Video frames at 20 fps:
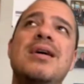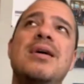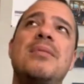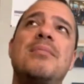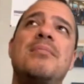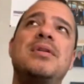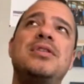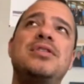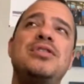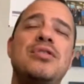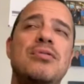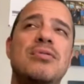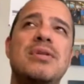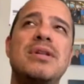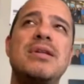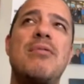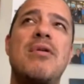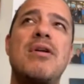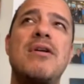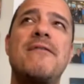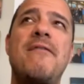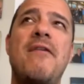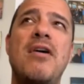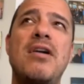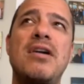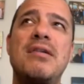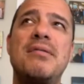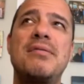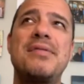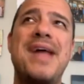But do you really want to fall in
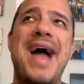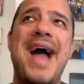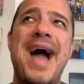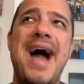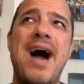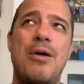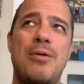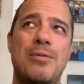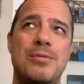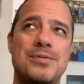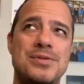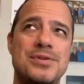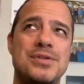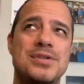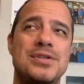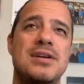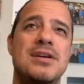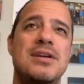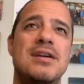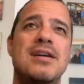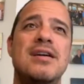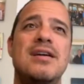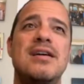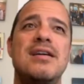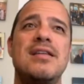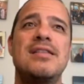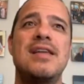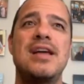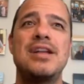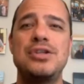love with a house
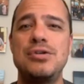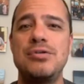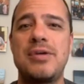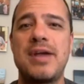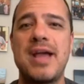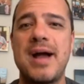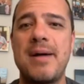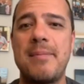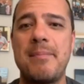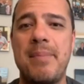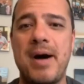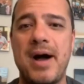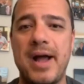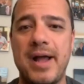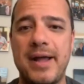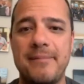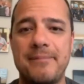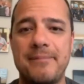that you can't buy